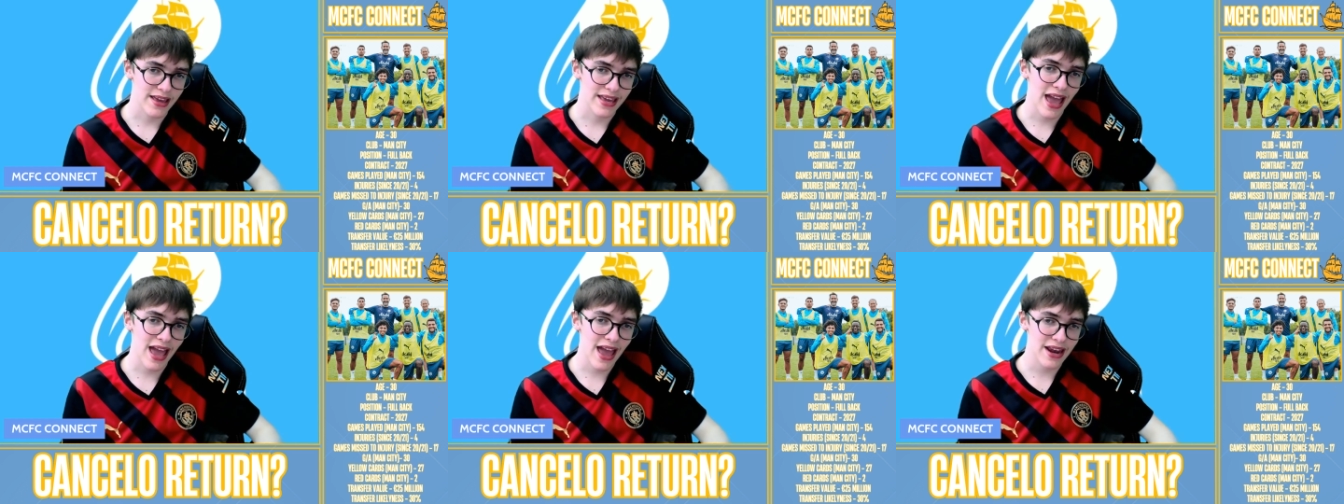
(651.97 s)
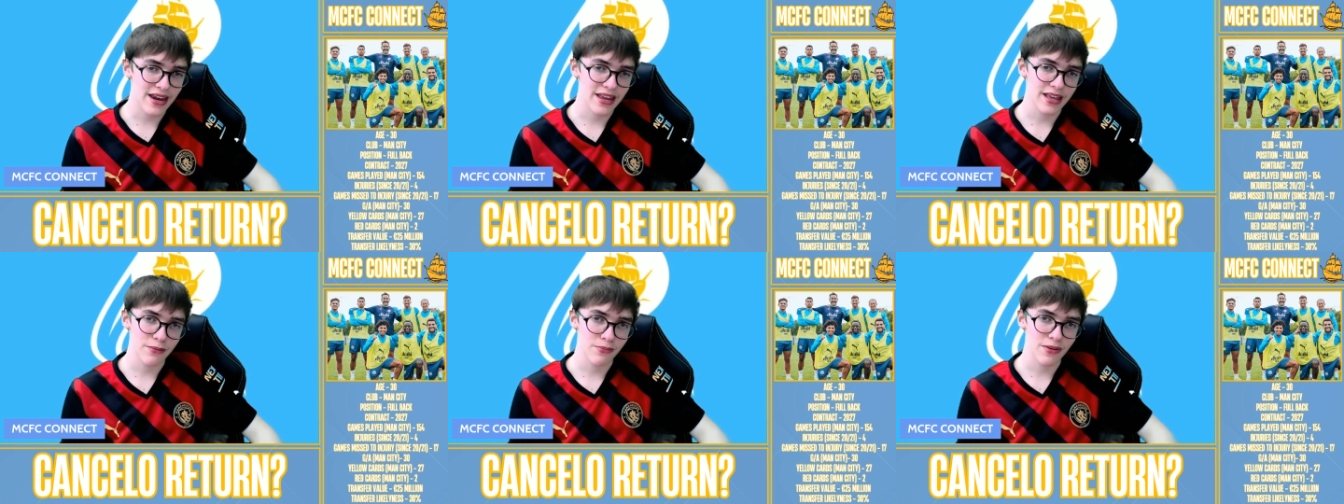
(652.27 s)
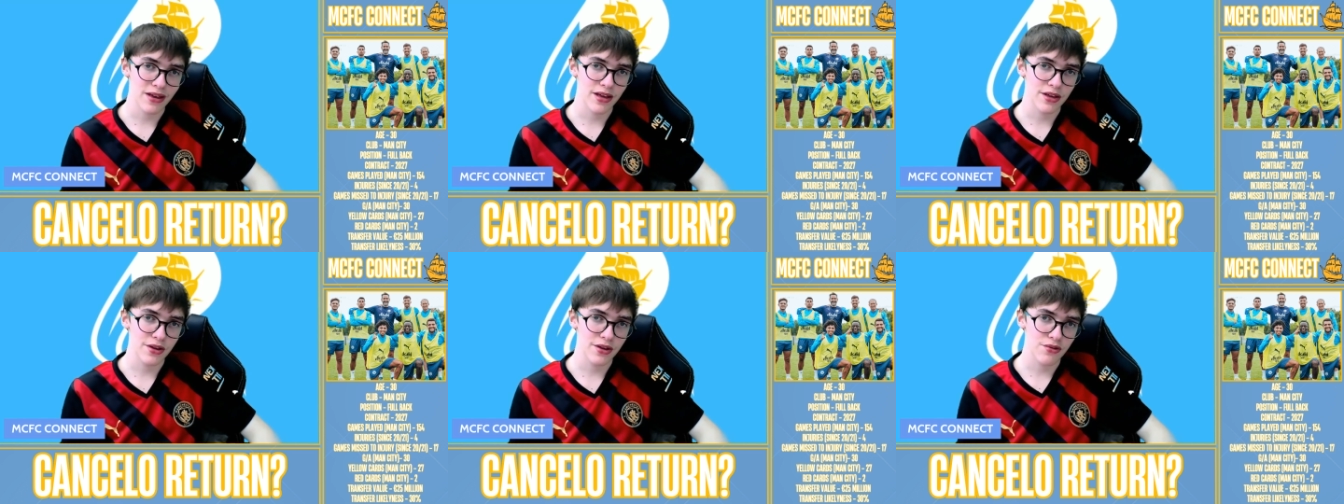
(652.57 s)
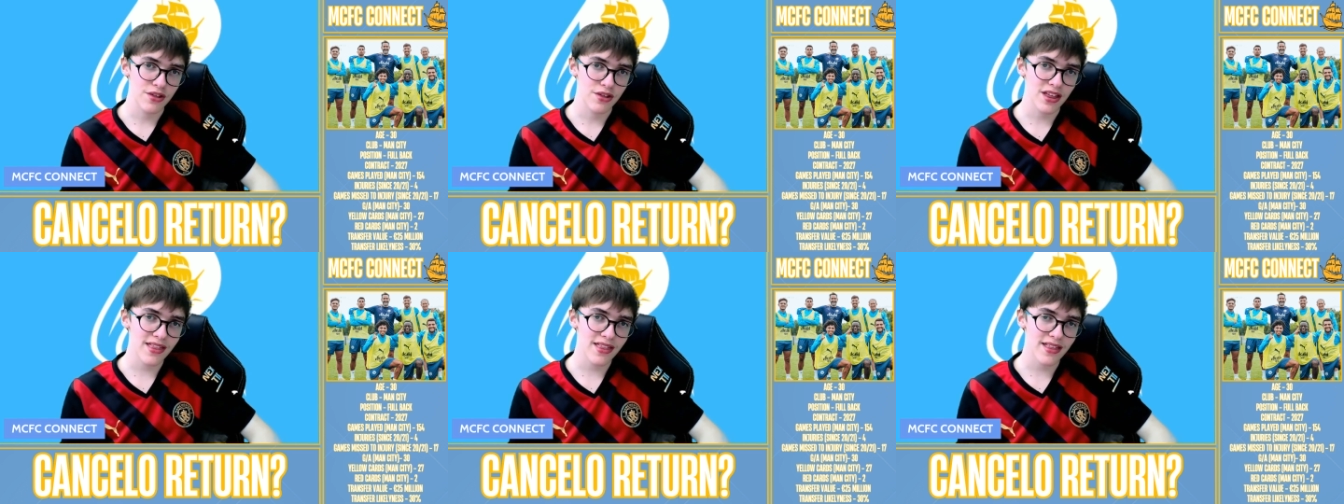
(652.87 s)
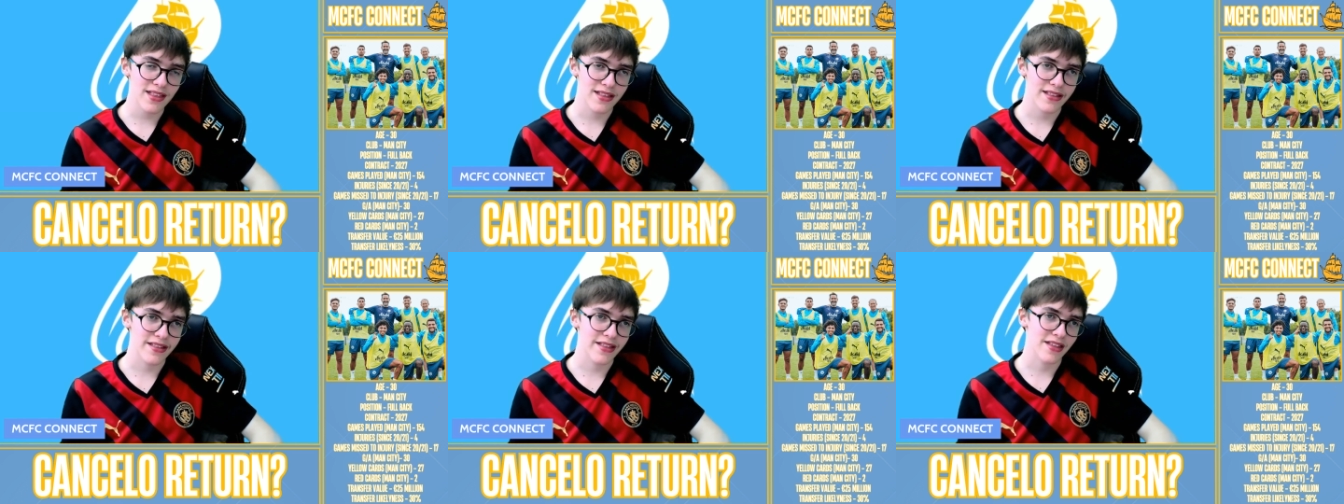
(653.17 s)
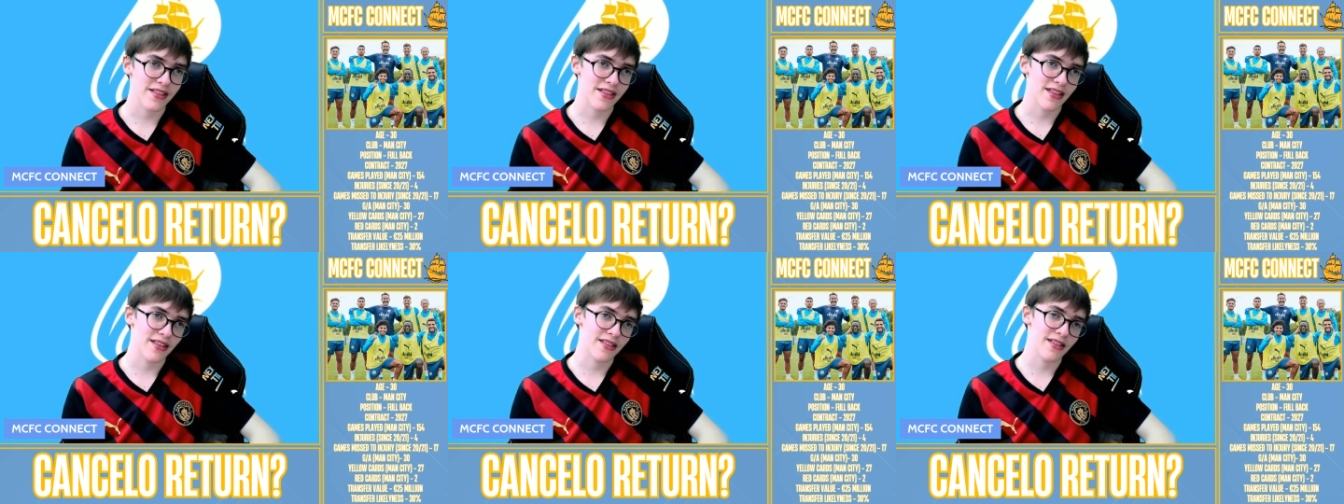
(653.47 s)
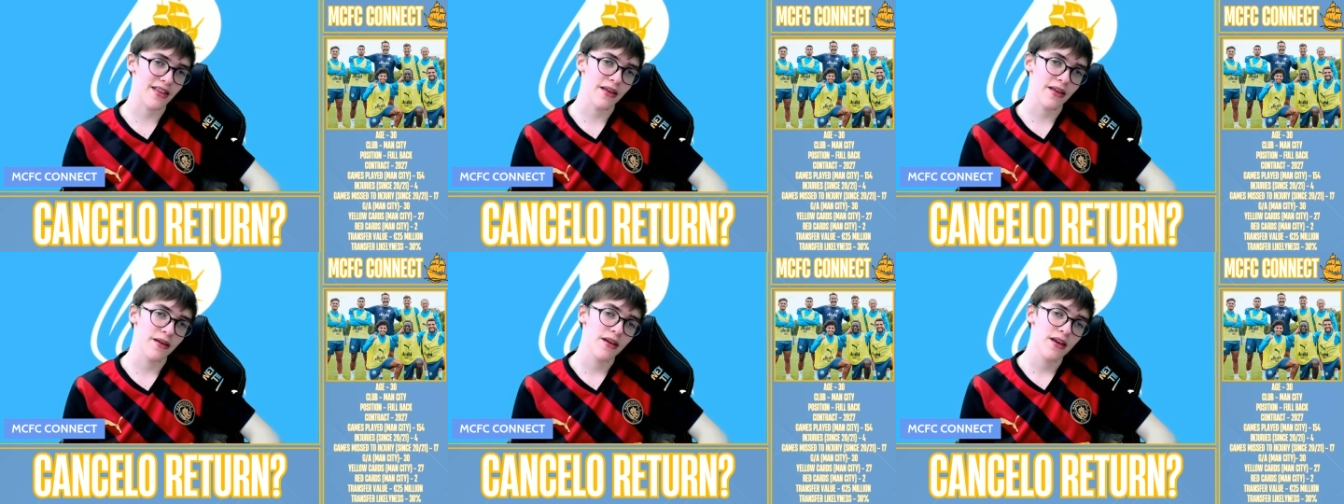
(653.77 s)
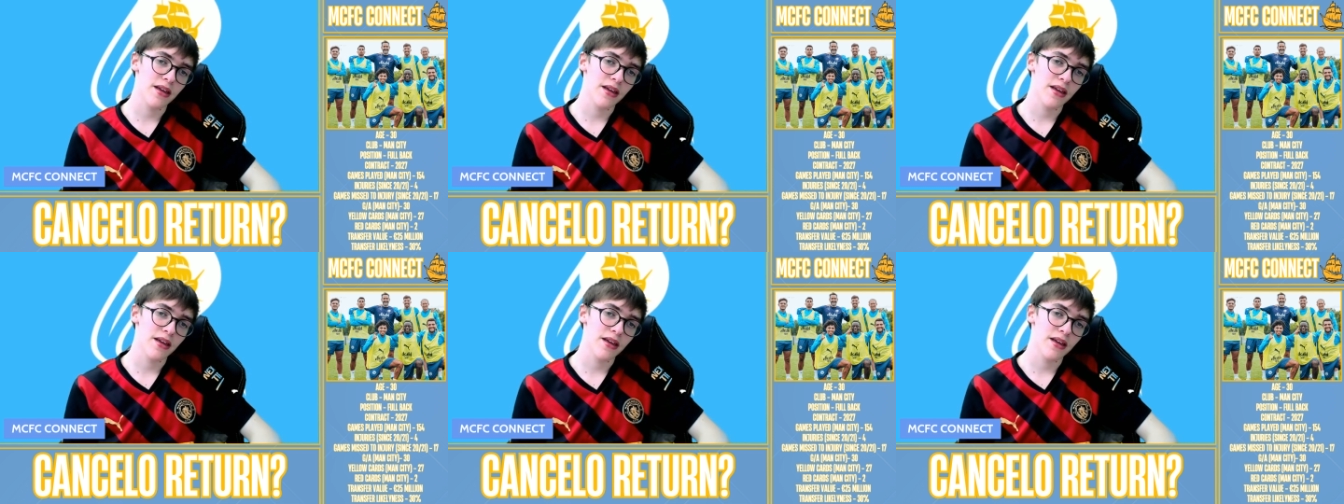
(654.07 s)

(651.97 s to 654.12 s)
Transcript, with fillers: can he be a utilities assistant?